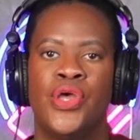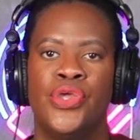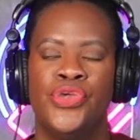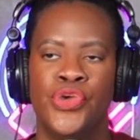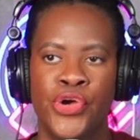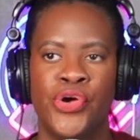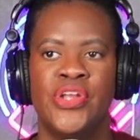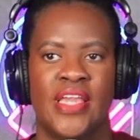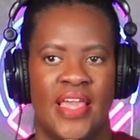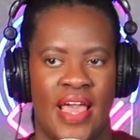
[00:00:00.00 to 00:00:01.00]
You're on
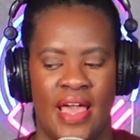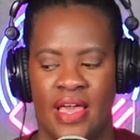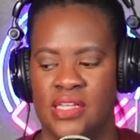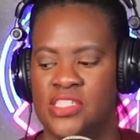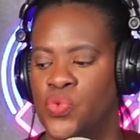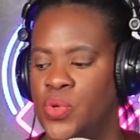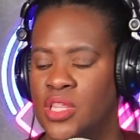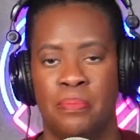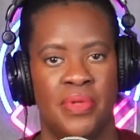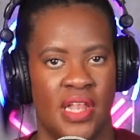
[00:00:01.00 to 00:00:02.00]
a cast
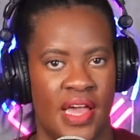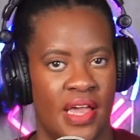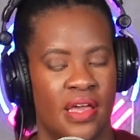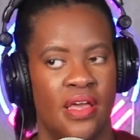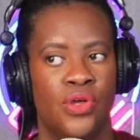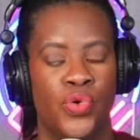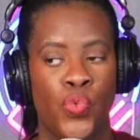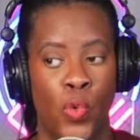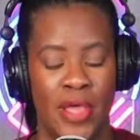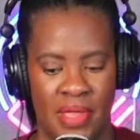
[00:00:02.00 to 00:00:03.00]
with Black
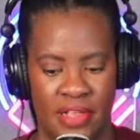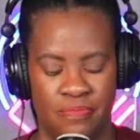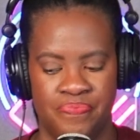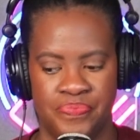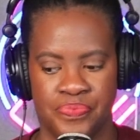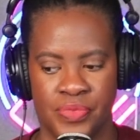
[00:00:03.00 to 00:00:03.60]
women.